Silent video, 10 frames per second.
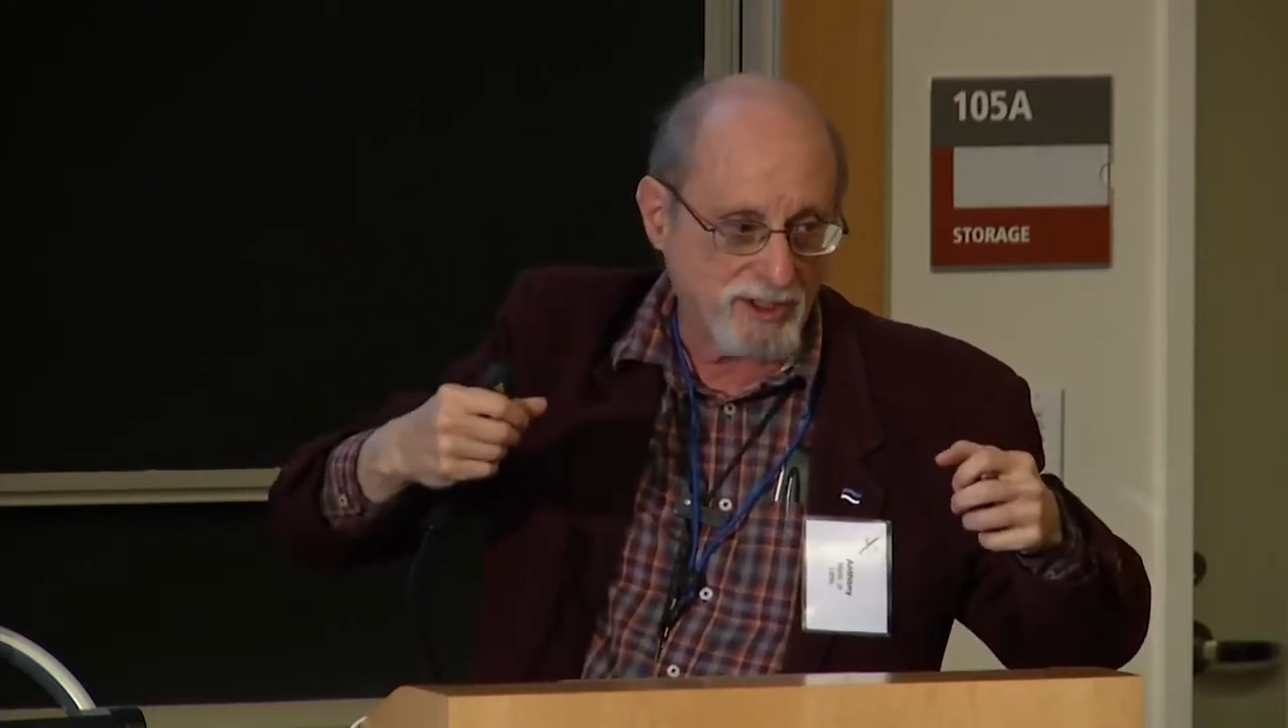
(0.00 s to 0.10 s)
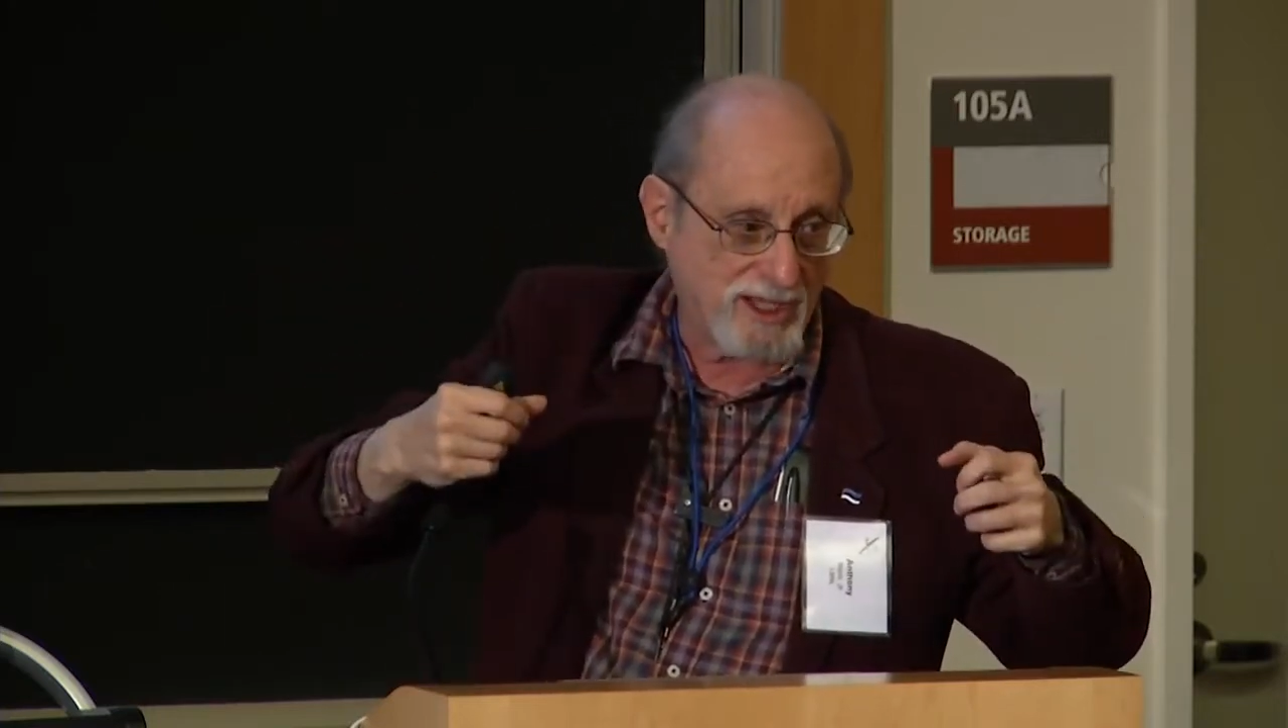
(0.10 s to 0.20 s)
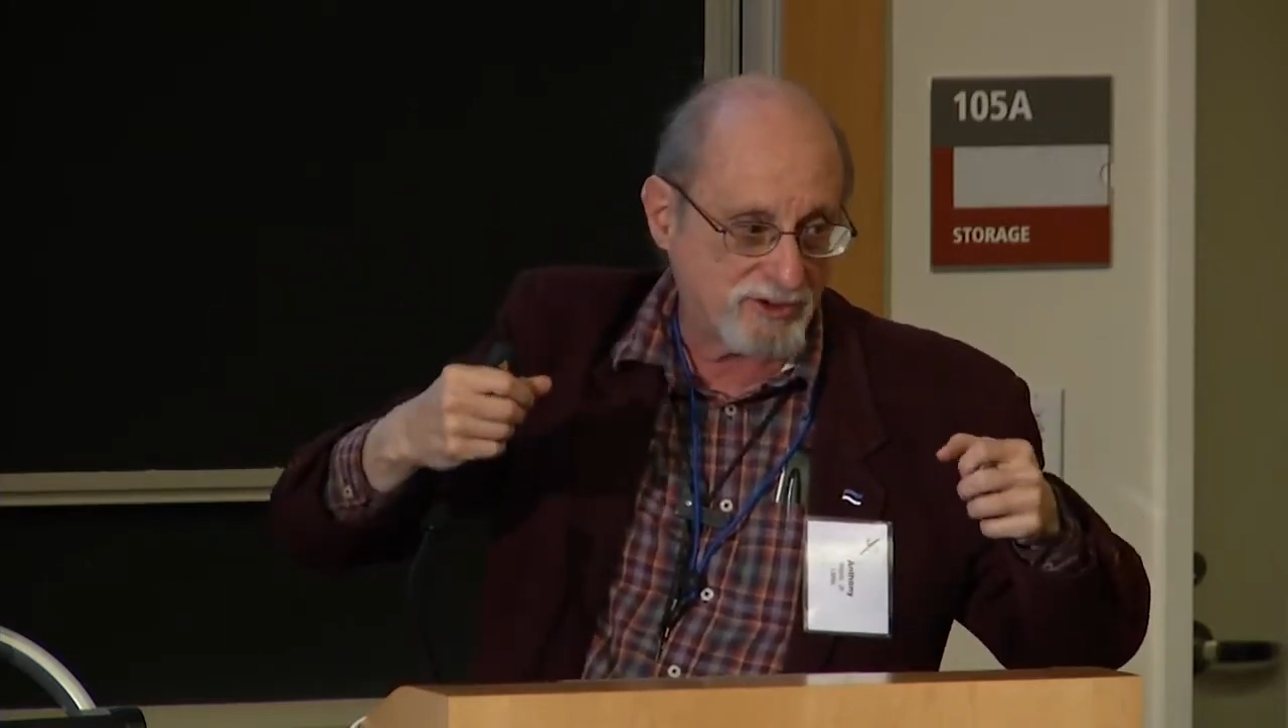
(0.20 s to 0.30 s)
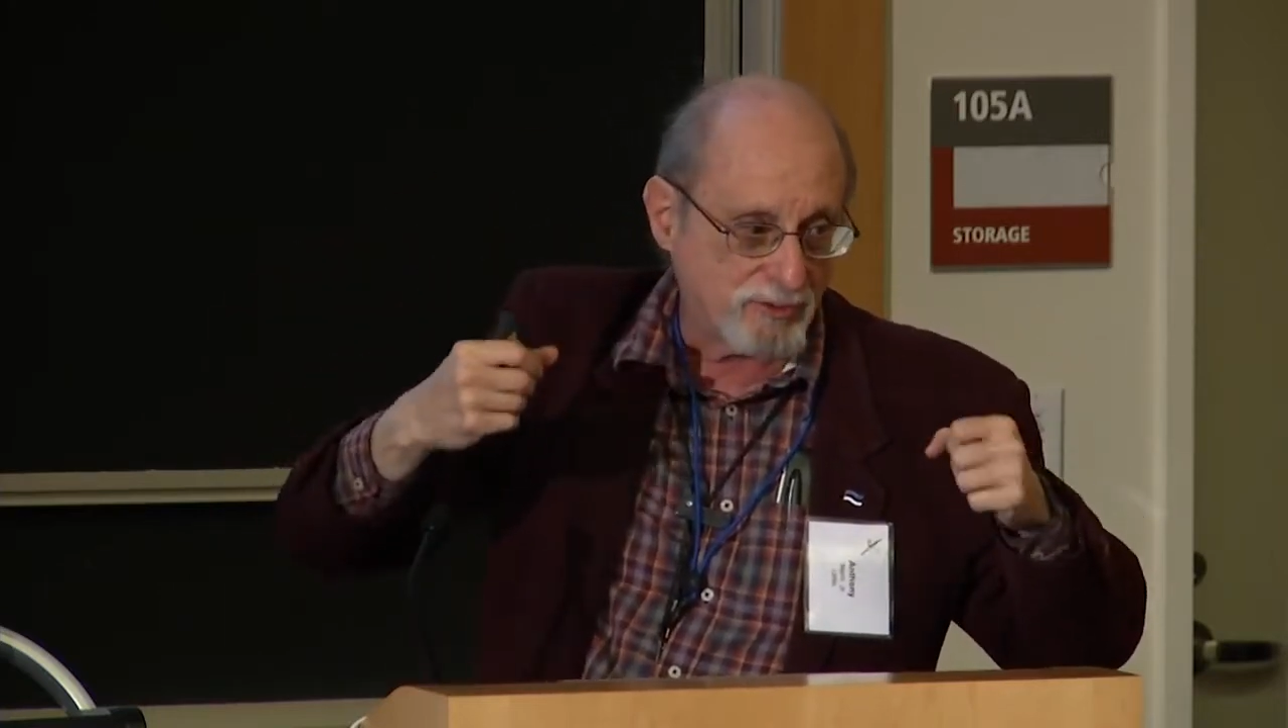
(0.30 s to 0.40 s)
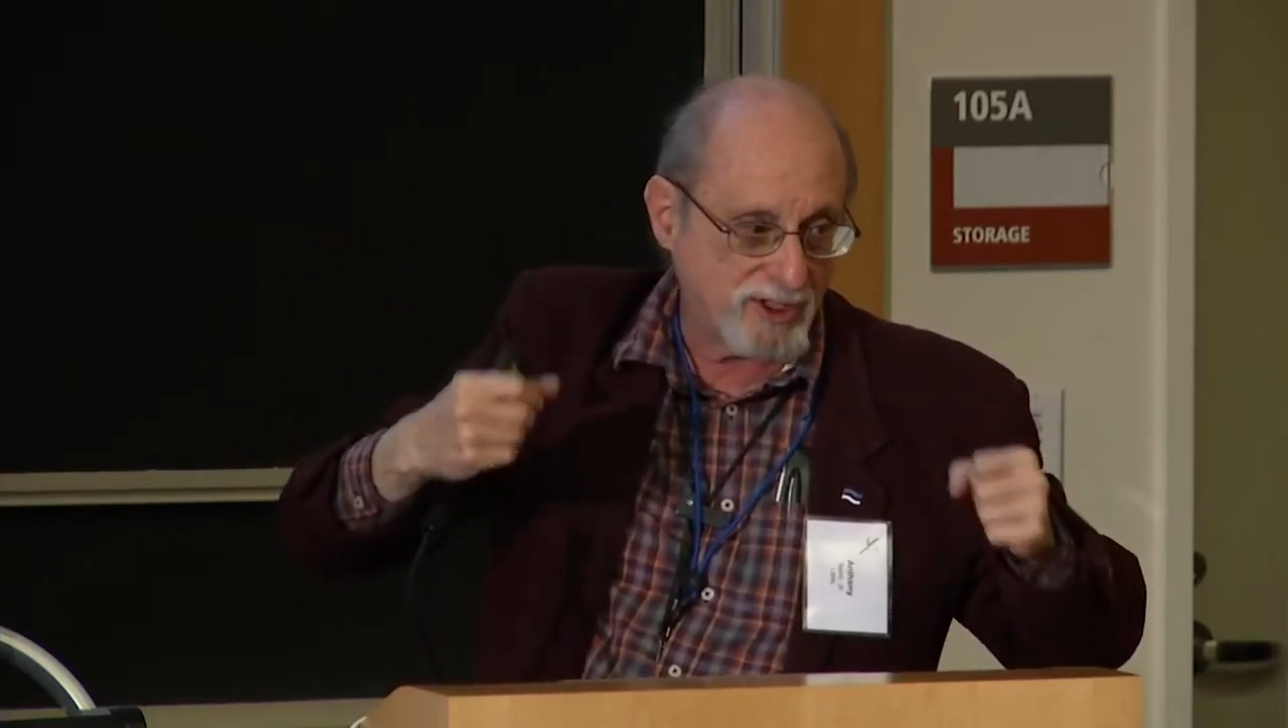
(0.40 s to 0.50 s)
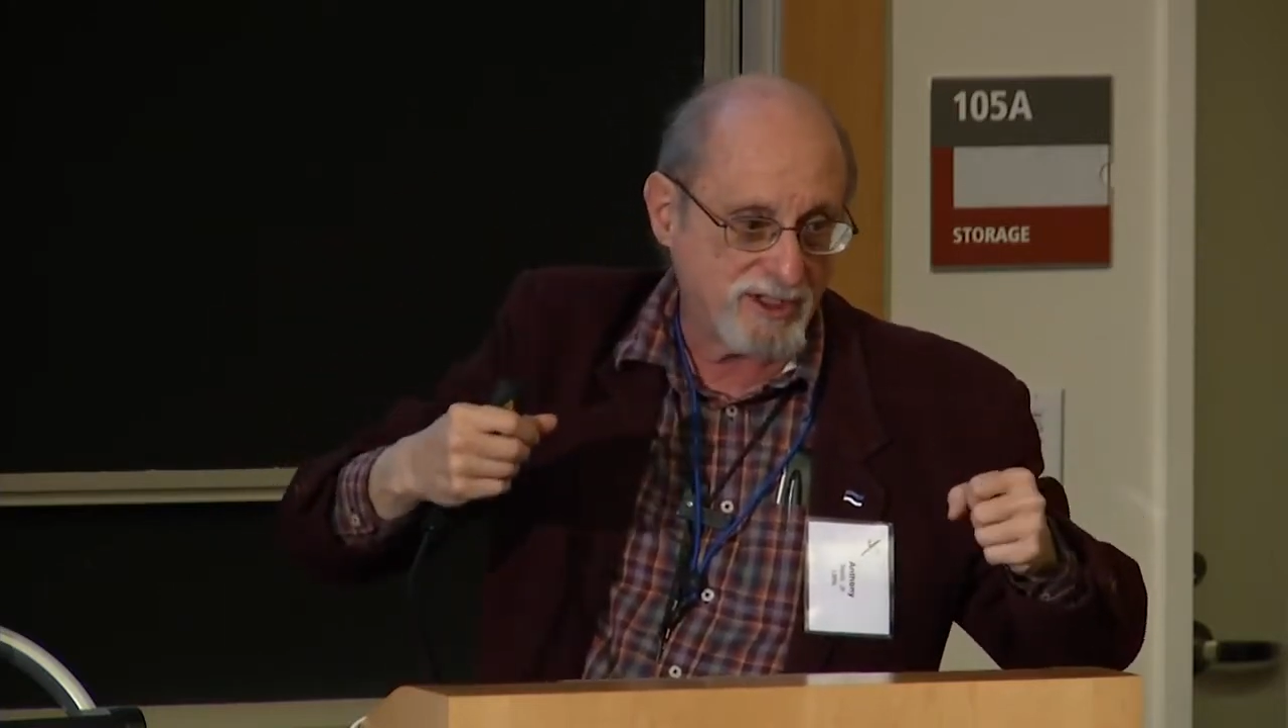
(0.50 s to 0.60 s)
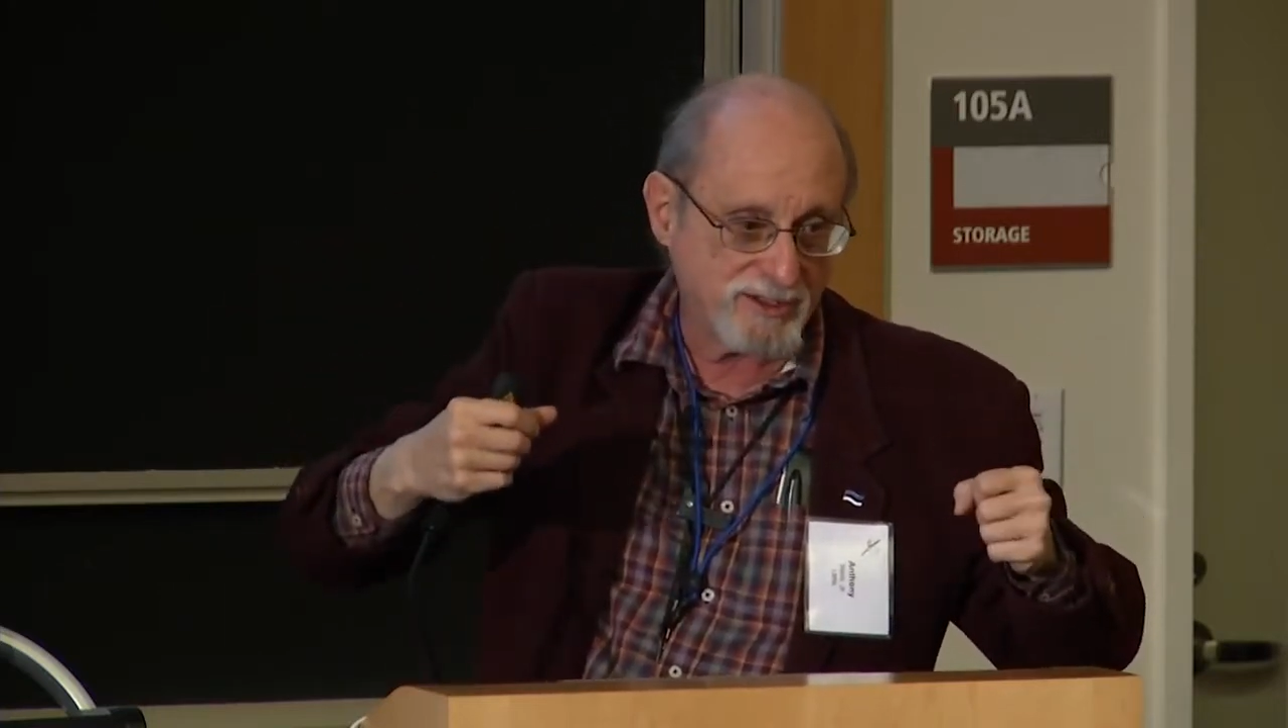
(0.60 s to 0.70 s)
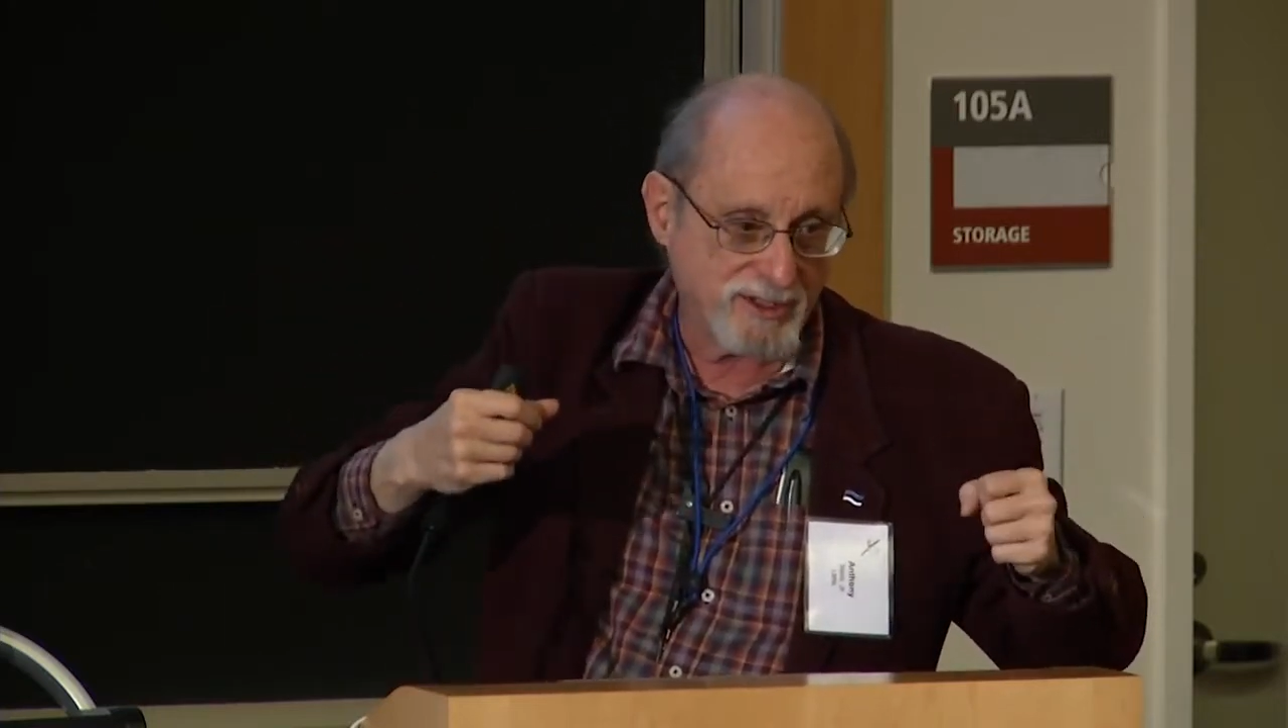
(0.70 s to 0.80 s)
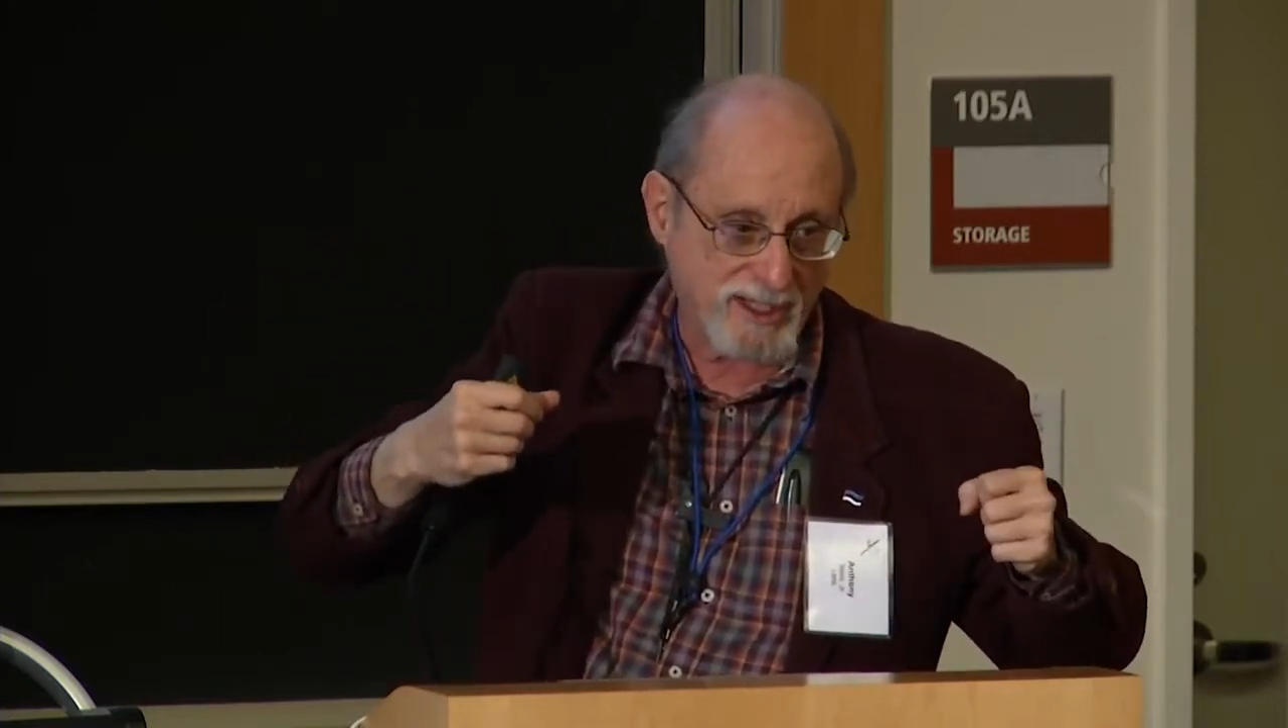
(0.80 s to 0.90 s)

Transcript: latched right into